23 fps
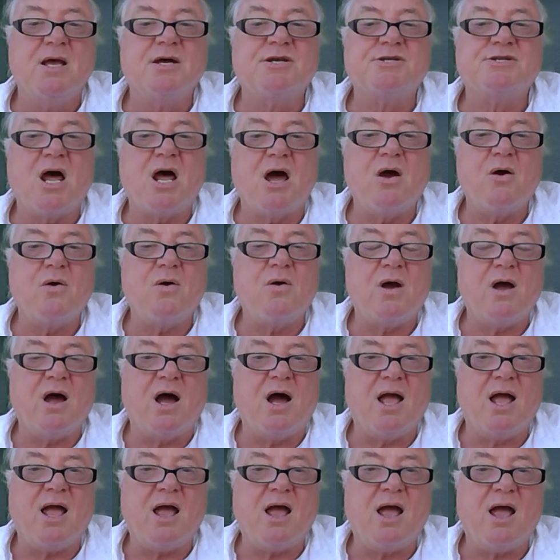So
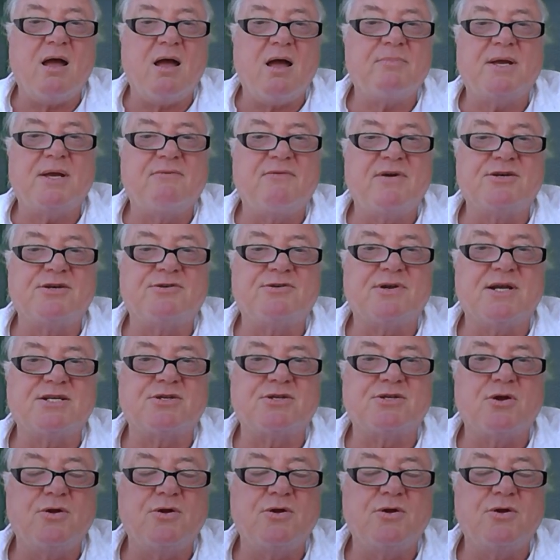I hope that's been of interest
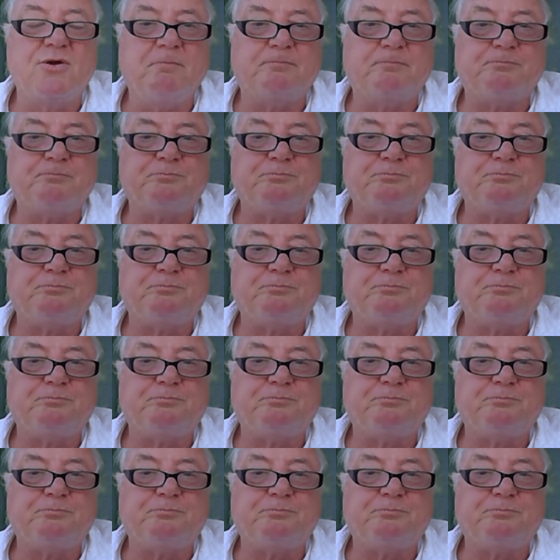to you.